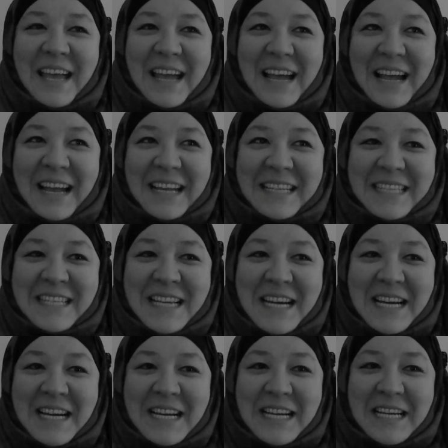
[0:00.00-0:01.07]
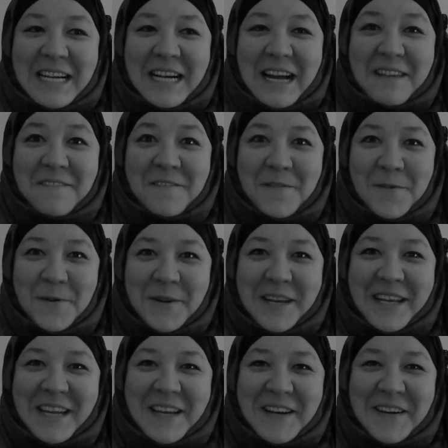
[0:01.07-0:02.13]
And I fought
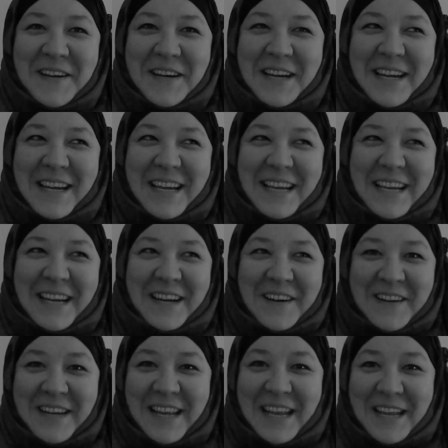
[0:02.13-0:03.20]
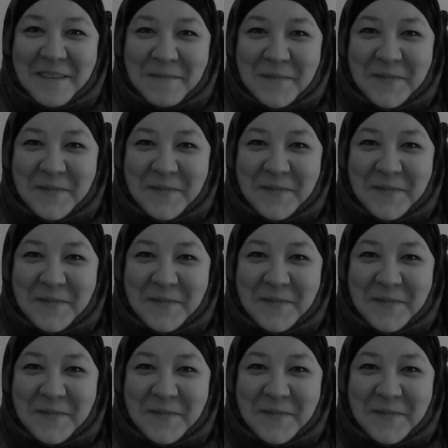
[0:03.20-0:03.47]
on him